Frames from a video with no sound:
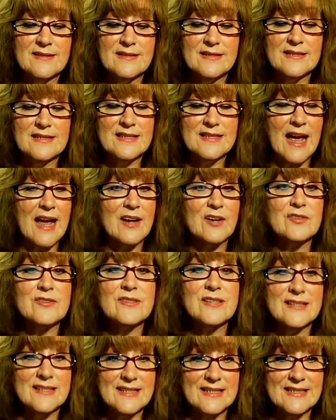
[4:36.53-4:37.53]

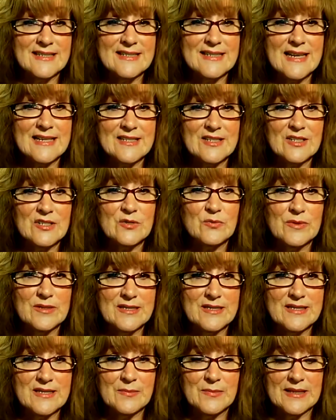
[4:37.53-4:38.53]
desires, and successes
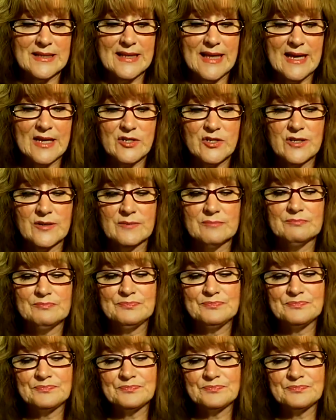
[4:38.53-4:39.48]
with simulation.